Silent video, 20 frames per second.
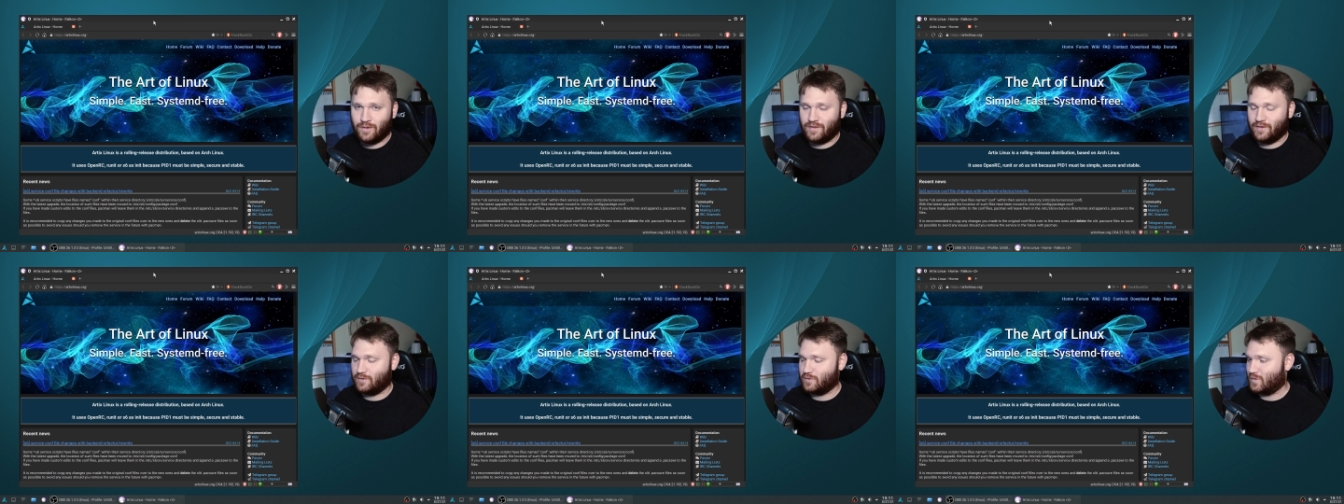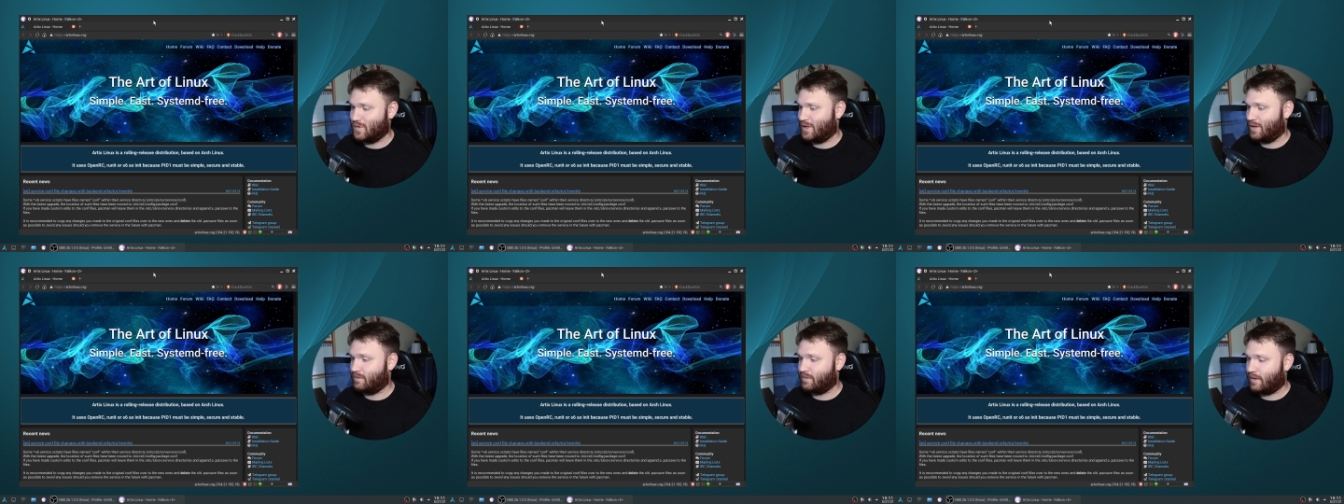with,
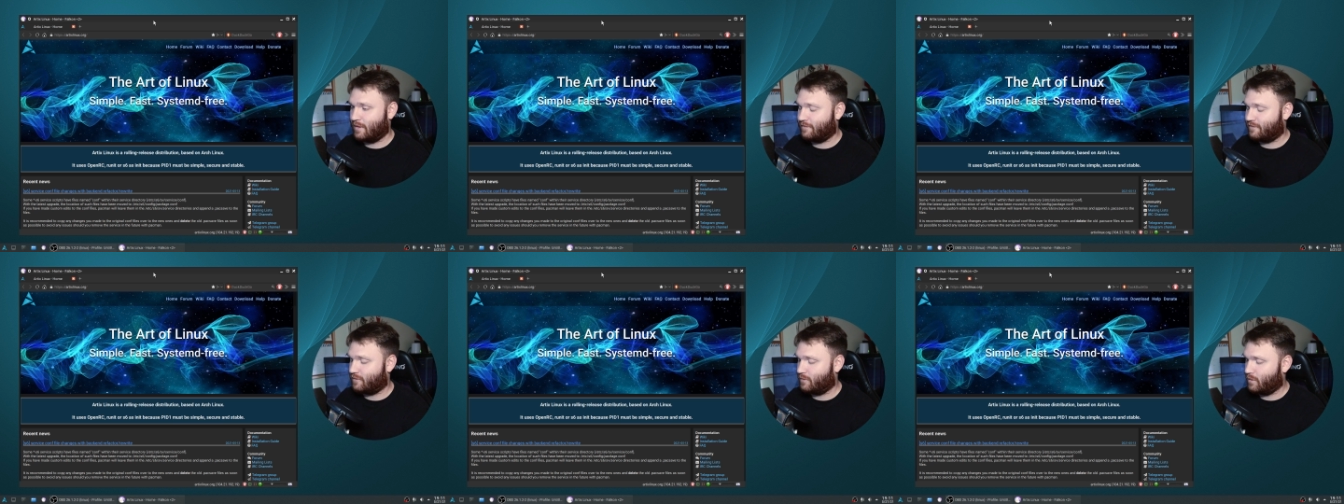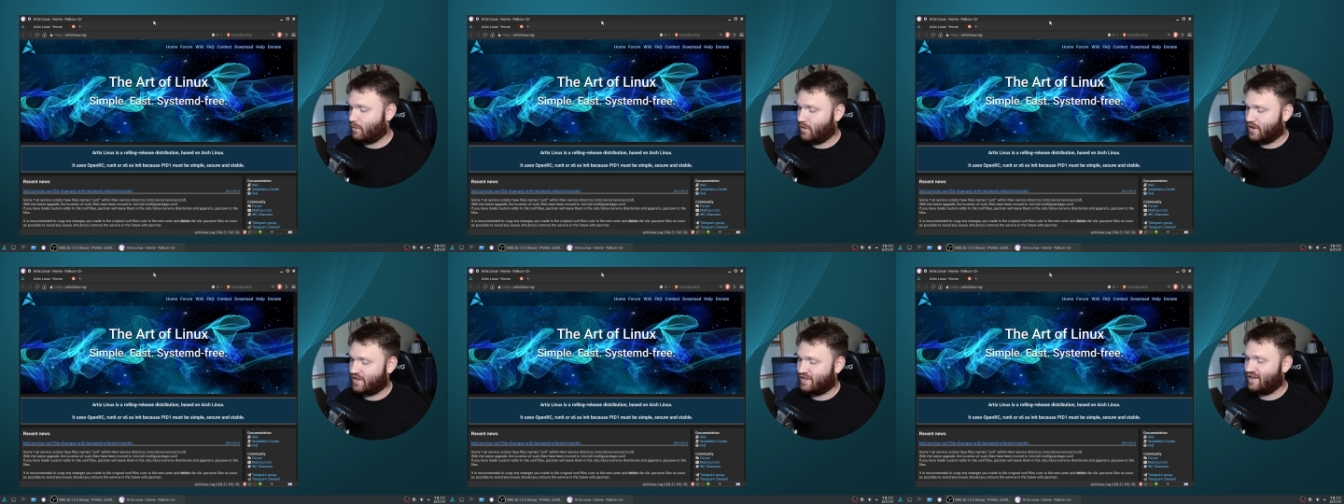that's what I'm
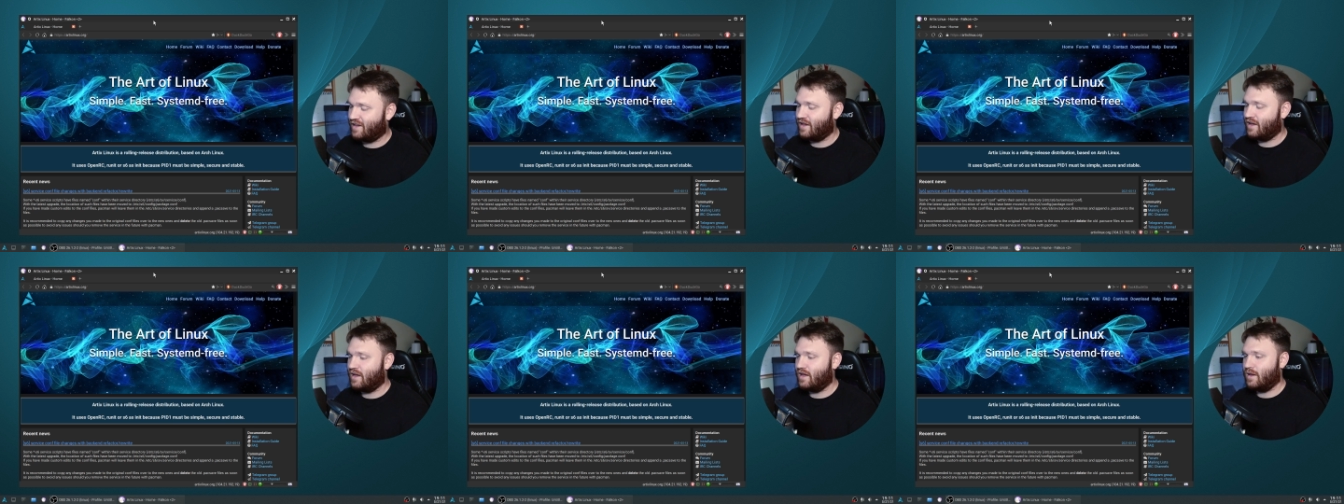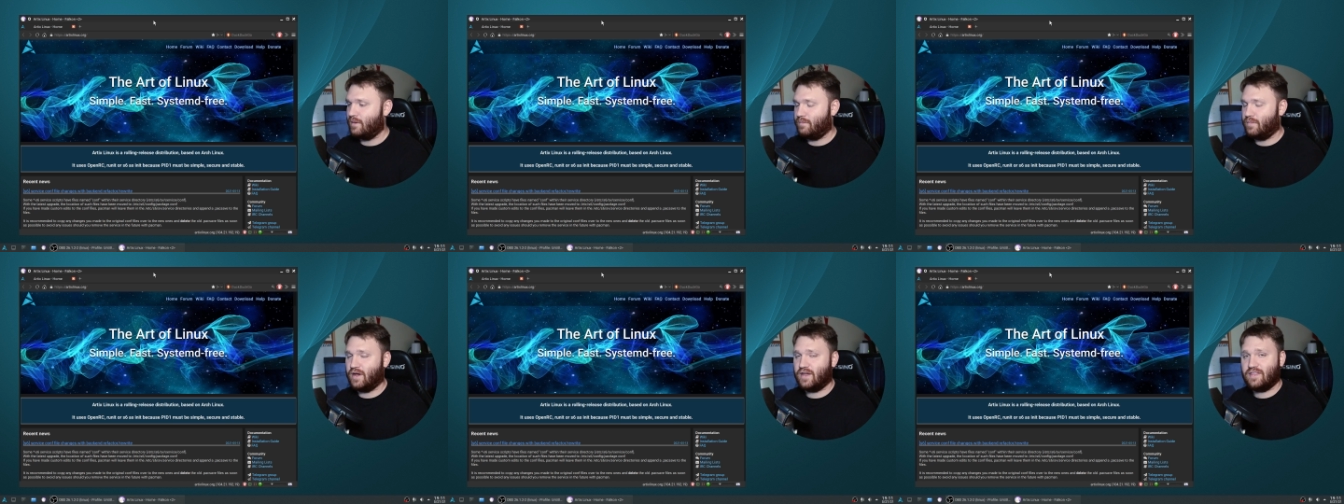comfortable with.
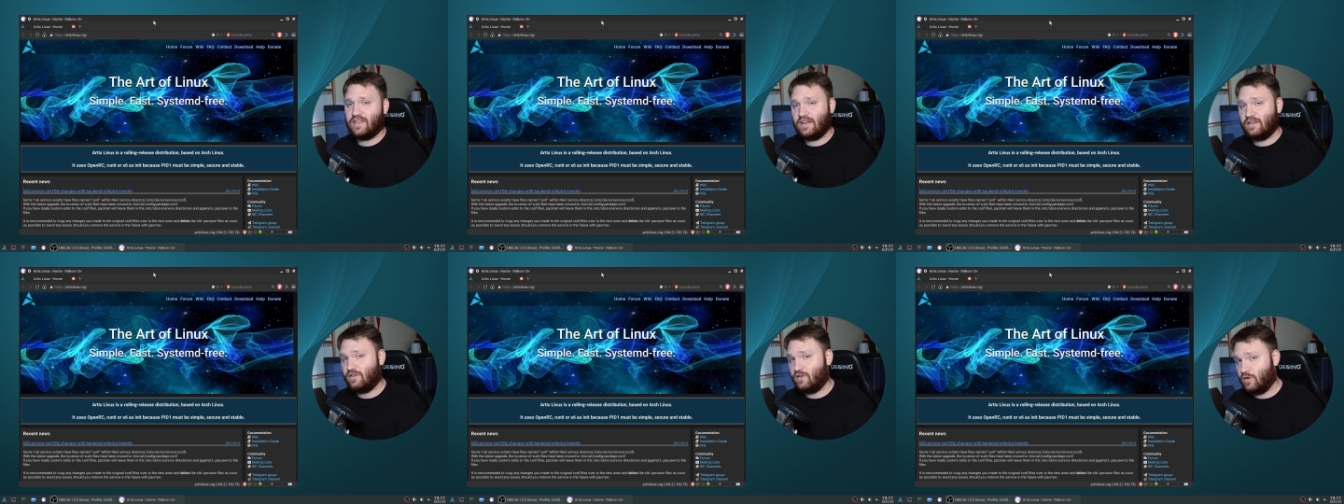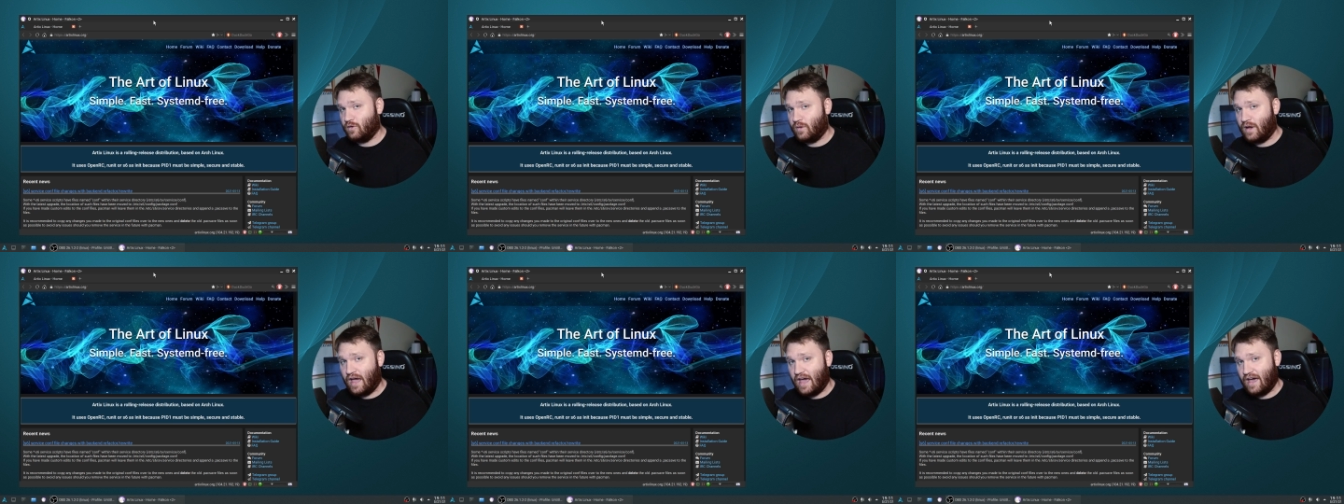But they
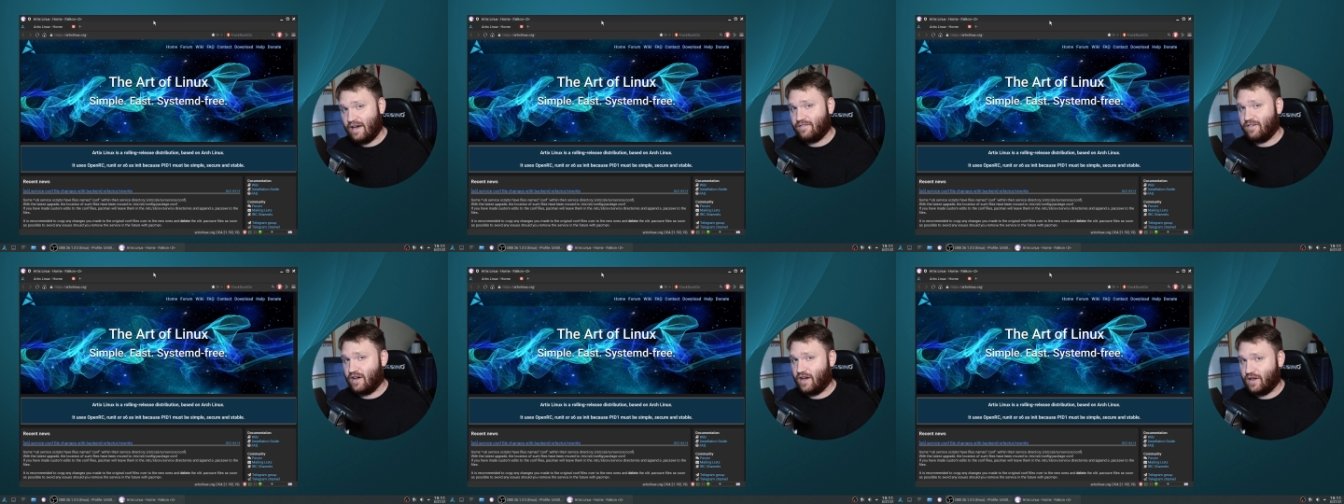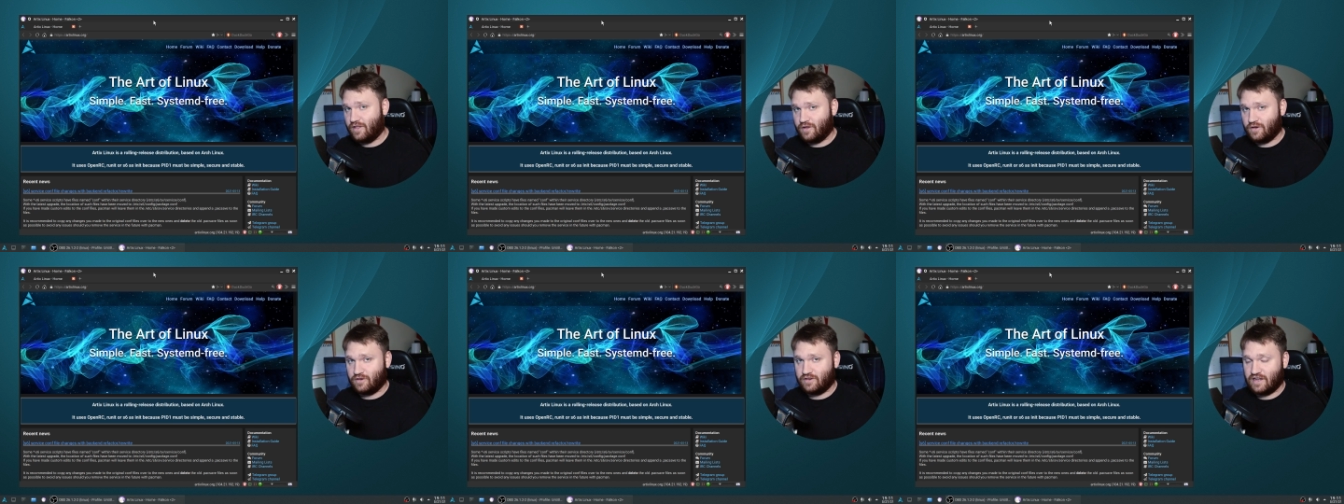do have
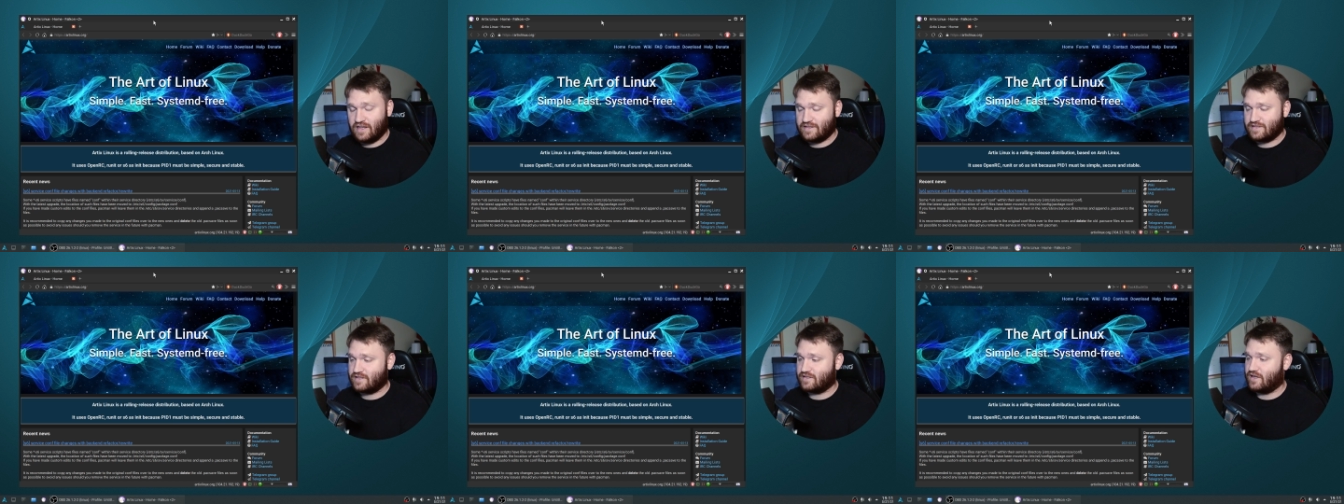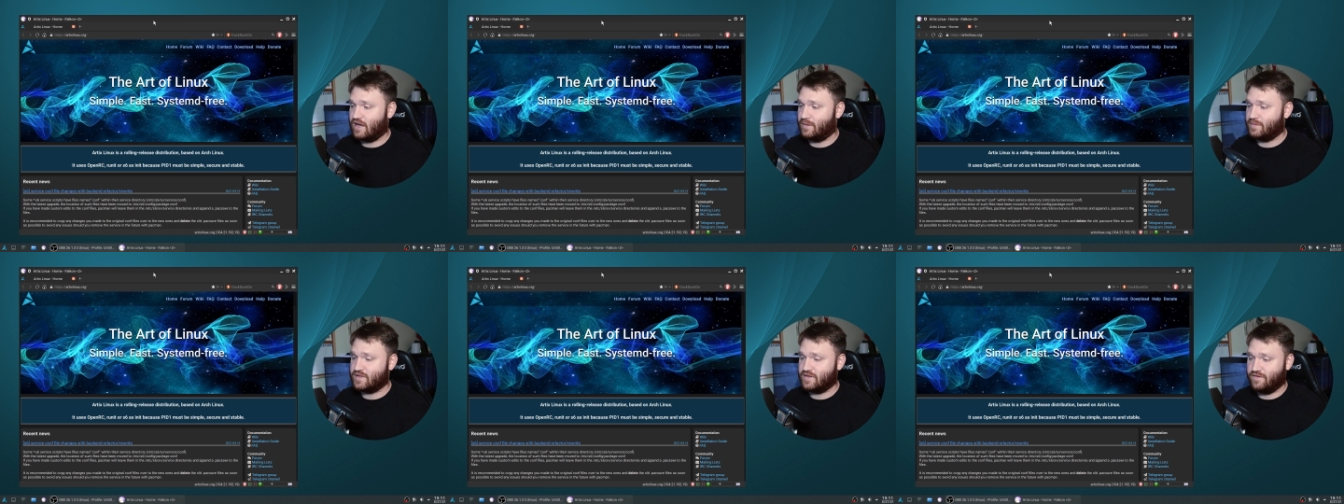other
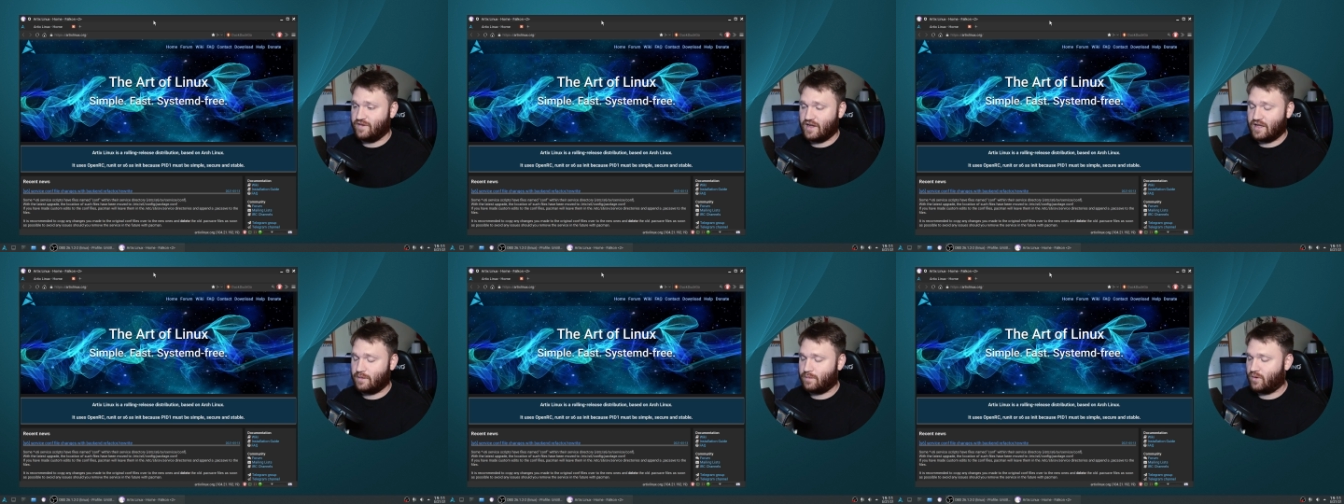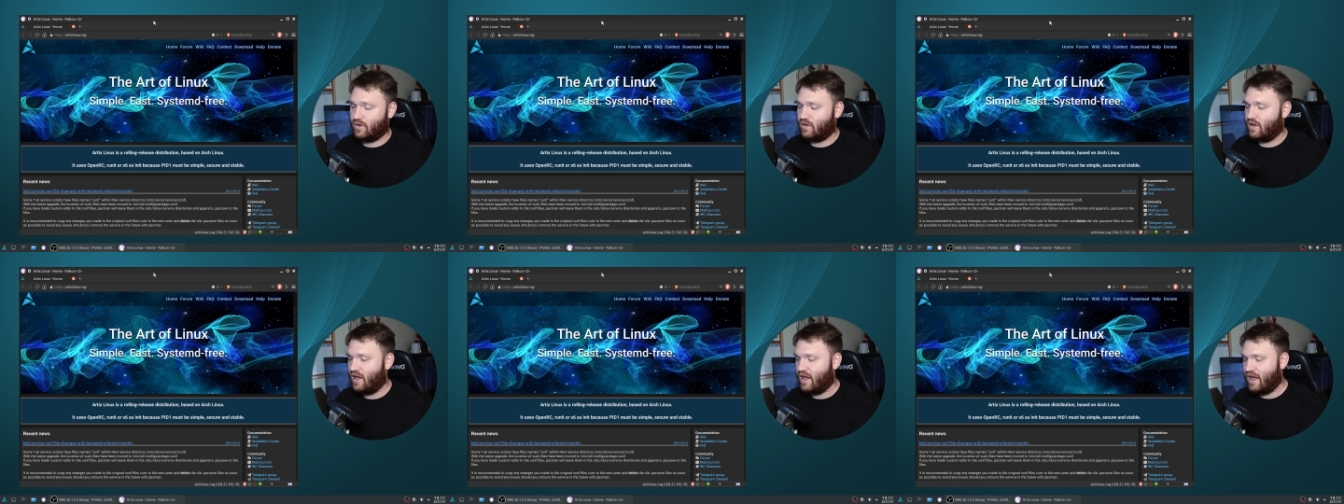desktops
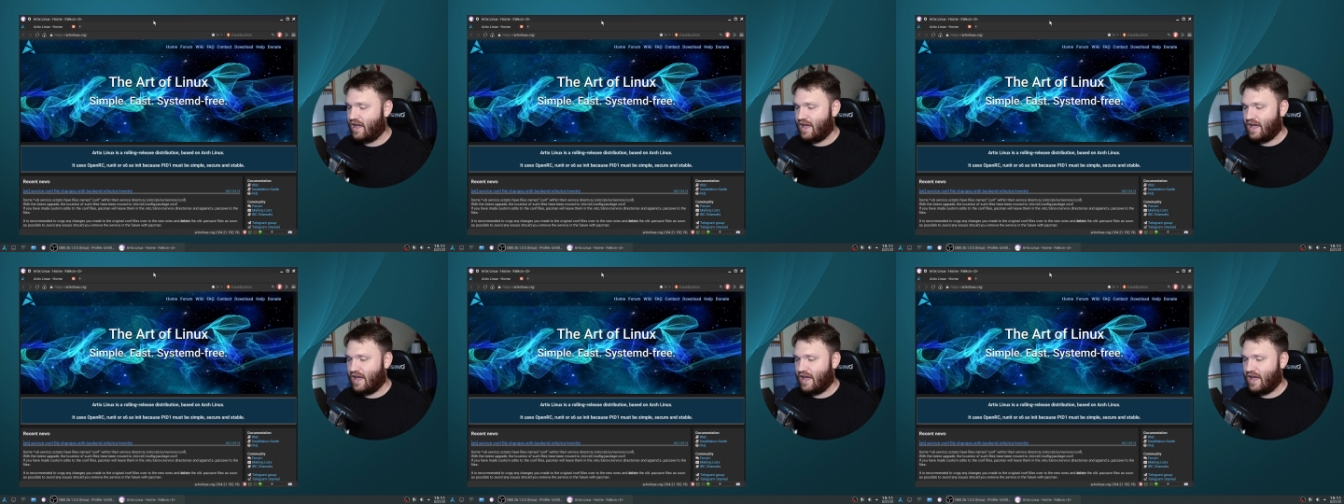available,